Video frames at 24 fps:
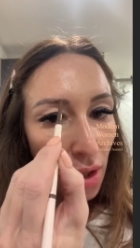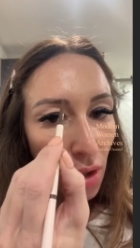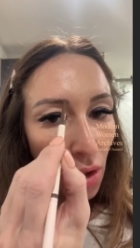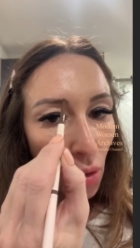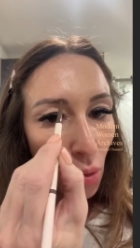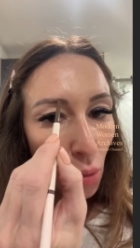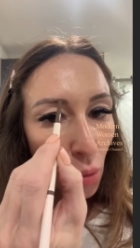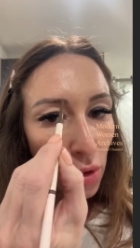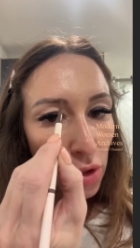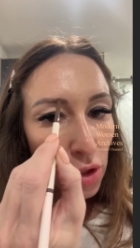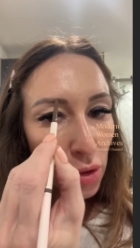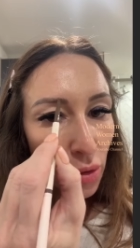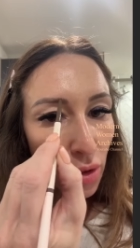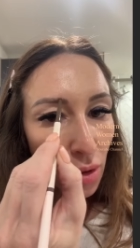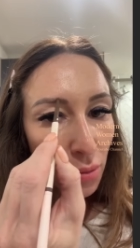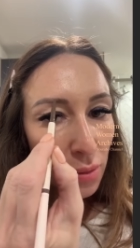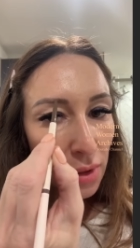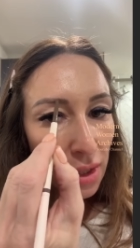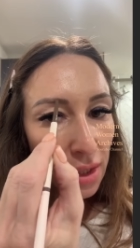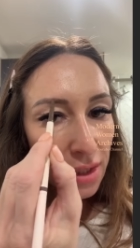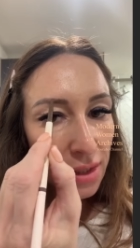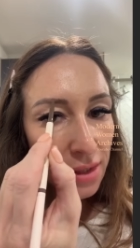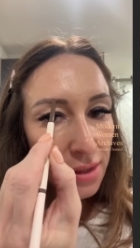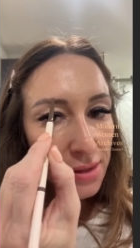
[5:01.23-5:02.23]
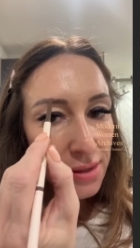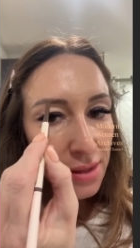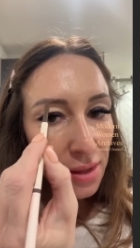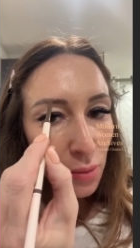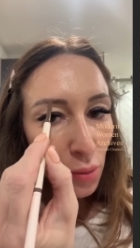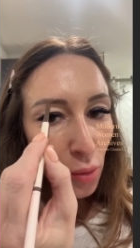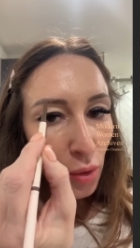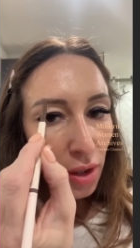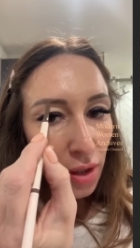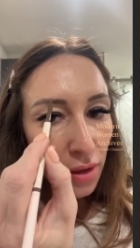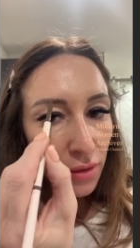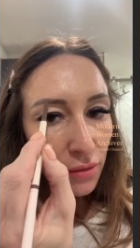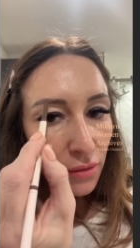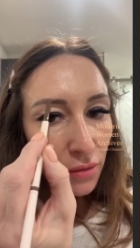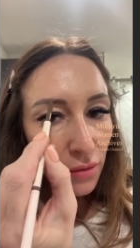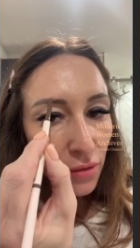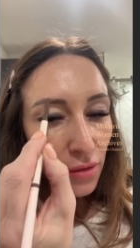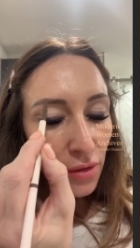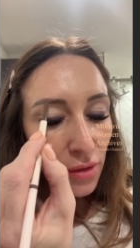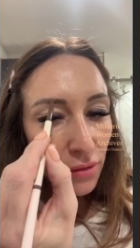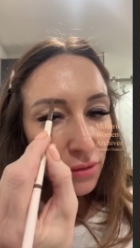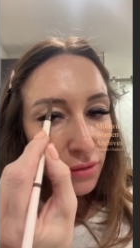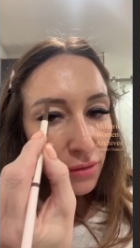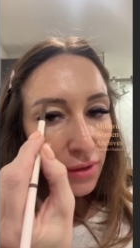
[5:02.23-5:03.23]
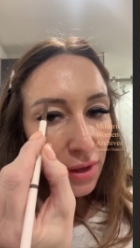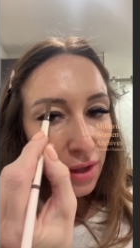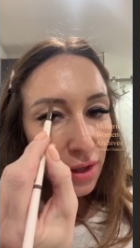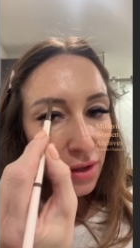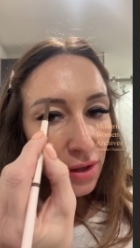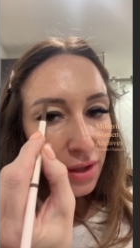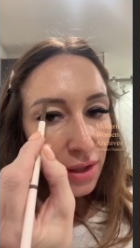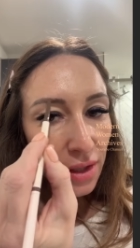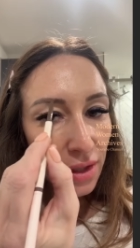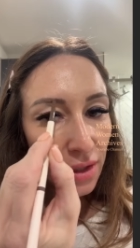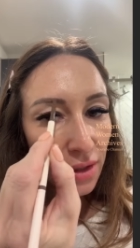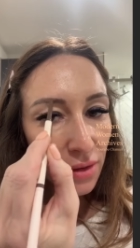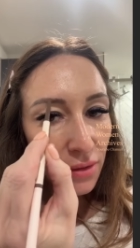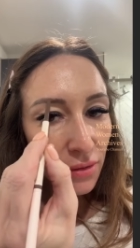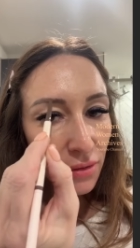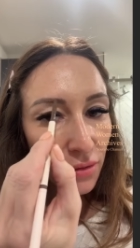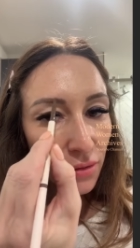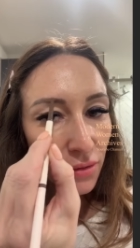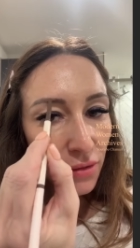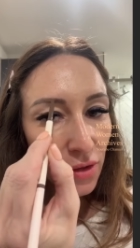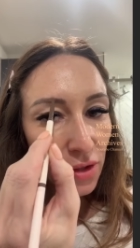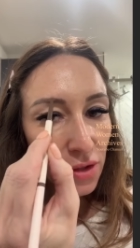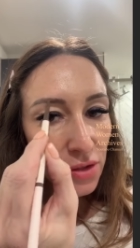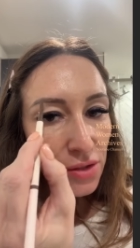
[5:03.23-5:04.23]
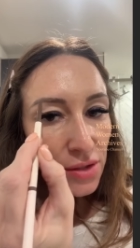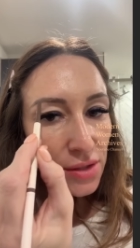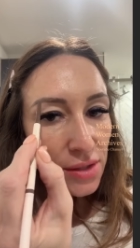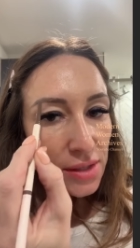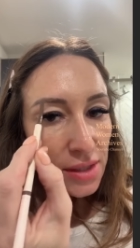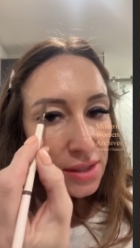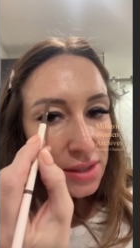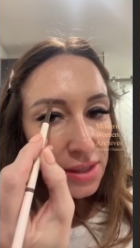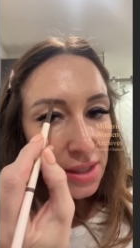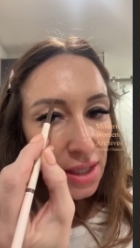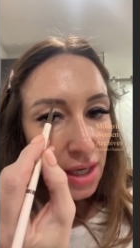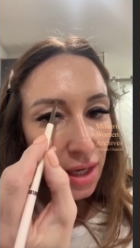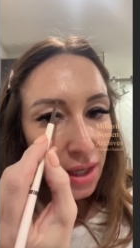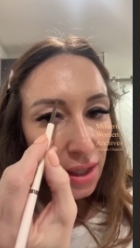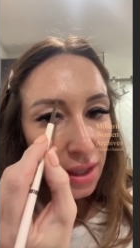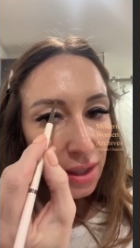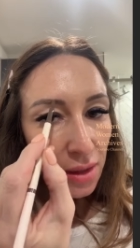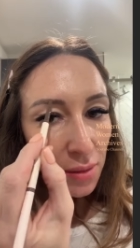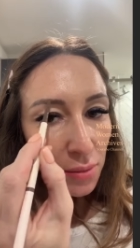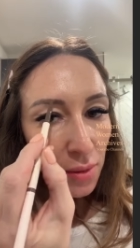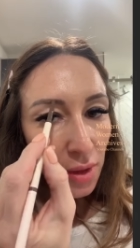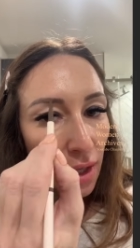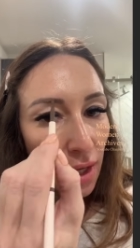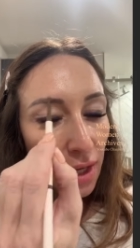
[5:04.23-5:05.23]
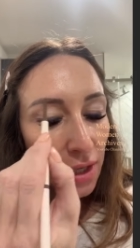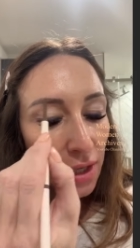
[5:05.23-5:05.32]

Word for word: when you are meeting someone for the very first time, and